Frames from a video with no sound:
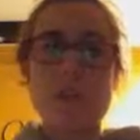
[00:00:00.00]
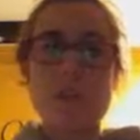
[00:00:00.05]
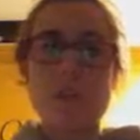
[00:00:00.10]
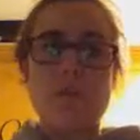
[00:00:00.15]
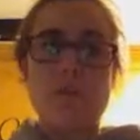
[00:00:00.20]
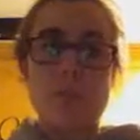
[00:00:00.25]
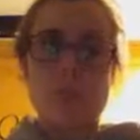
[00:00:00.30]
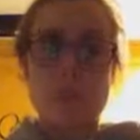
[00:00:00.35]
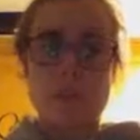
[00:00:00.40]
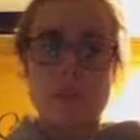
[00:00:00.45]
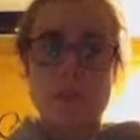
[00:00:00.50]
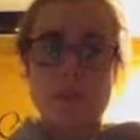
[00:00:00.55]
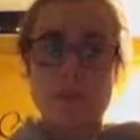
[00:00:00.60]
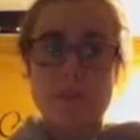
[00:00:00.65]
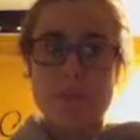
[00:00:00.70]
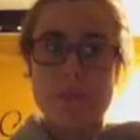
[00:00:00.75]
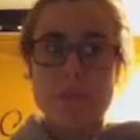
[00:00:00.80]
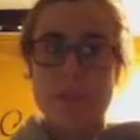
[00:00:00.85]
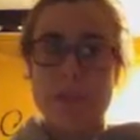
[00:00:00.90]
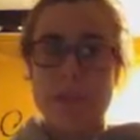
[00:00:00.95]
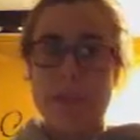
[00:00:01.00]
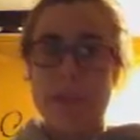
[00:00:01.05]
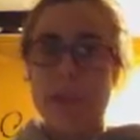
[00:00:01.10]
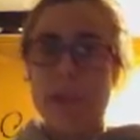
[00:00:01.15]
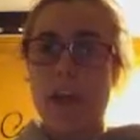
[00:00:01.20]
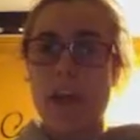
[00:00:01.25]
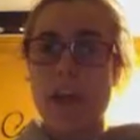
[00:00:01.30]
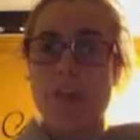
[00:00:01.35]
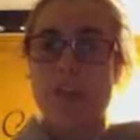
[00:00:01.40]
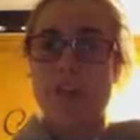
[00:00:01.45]
for tissue engineering
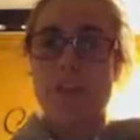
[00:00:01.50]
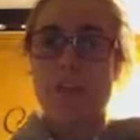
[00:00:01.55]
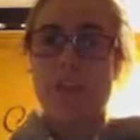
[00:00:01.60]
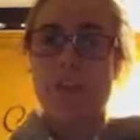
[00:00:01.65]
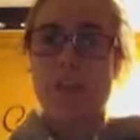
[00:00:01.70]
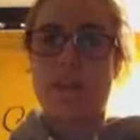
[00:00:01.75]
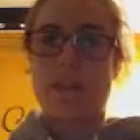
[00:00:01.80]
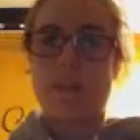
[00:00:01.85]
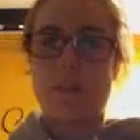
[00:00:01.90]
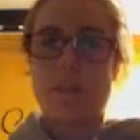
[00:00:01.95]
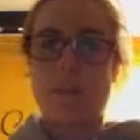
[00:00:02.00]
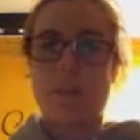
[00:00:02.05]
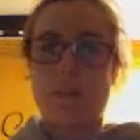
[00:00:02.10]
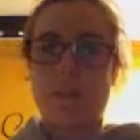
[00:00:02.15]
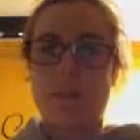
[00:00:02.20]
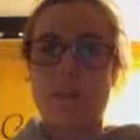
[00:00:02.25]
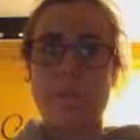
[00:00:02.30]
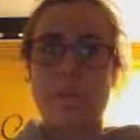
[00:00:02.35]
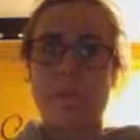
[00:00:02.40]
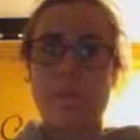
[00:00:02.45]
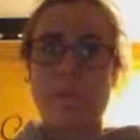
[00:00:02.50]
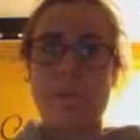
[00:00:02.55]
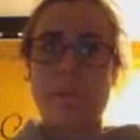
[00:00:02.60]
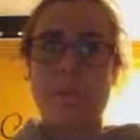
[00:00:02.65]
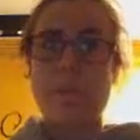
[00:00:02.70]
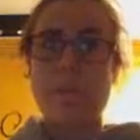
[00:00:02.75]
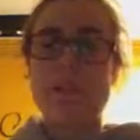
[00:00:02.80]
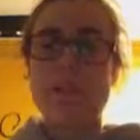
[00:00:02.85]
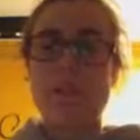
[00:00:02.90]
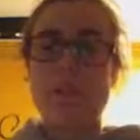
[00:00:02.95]
and cell therapy.
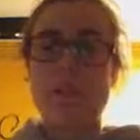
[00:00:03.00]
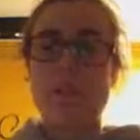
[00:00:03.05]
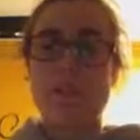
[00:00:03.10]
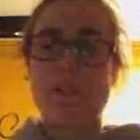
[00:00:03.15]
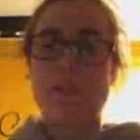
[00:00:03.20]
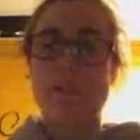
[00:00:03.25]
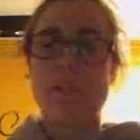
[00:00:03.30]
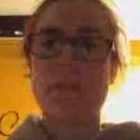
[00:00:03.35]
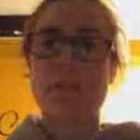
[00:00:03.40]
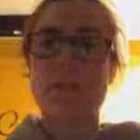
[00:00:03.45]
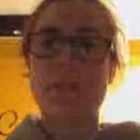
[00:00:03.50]
They used human